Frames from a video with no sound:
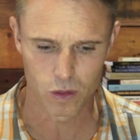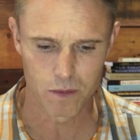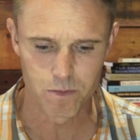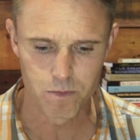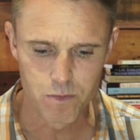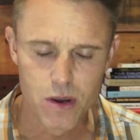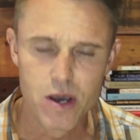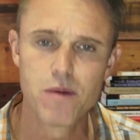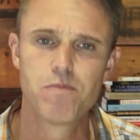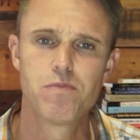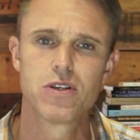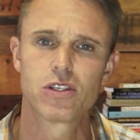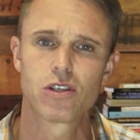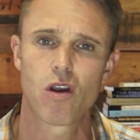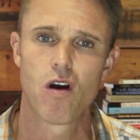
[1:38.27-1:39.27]
the
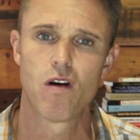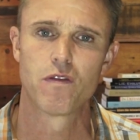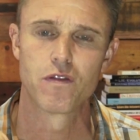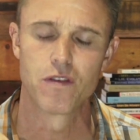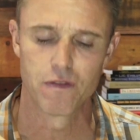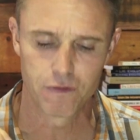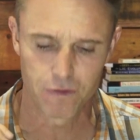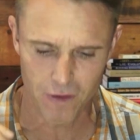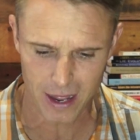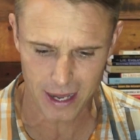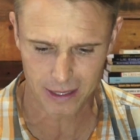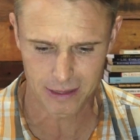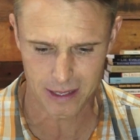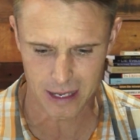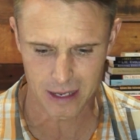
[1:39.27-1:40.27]
purpose of
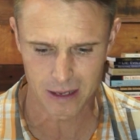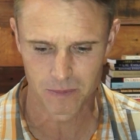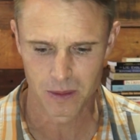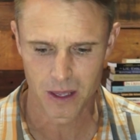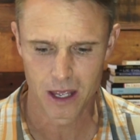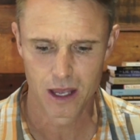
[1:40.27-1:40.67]
reflecting